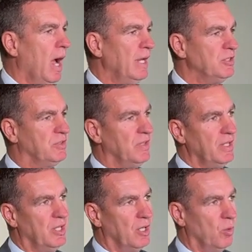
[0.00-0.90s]
I just
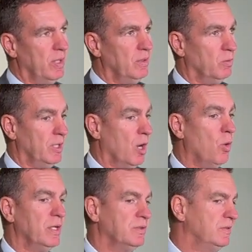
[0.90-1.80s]
think, you know, we
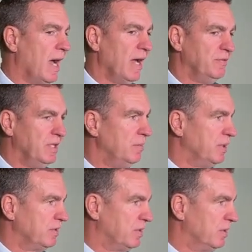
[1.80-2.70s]
always dive deep
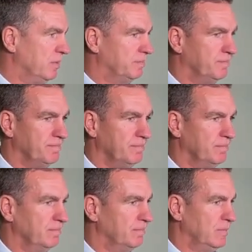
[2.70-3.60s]
into,
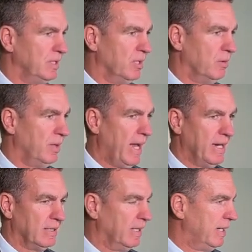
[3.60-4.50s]
you know,
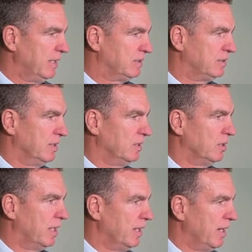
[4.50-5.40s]
analytics and
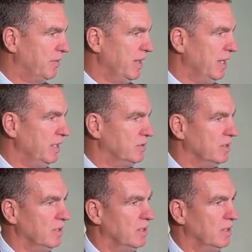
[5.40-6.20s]
looking at things. And,